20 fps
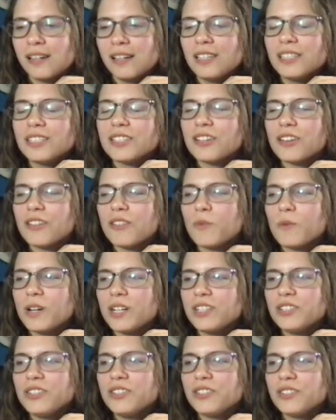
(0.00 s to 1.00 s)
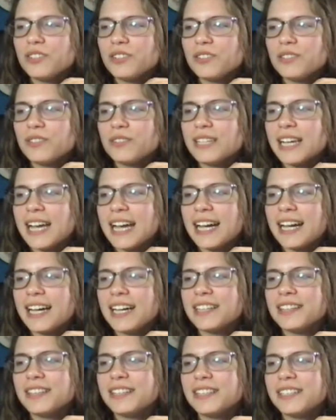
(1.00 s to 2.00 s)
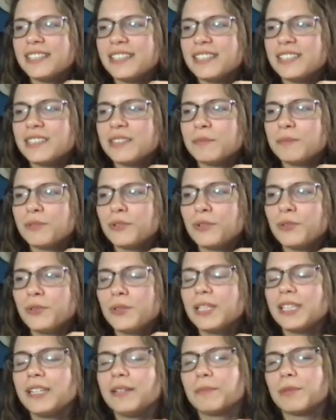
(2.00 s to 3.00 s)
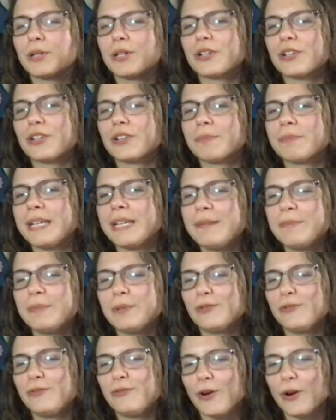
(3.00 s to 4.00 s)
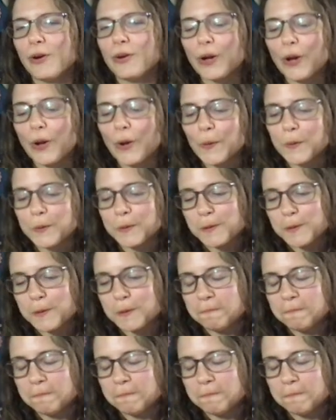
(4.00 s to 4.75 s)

So the one dude had the brutally murdered people photos.